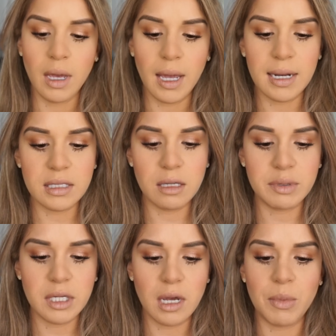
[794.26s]
And as
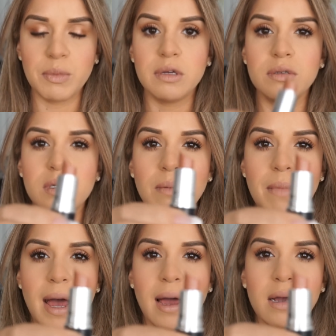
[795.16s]
lipstick, I'm gonna be using
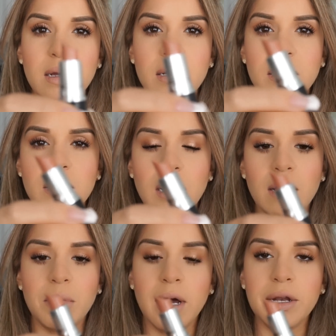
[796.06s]
MAC
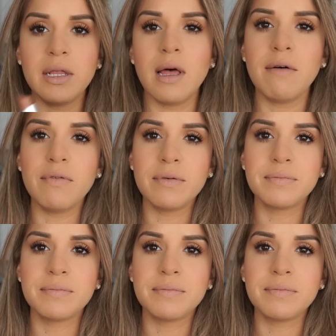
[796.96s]
Honey Love.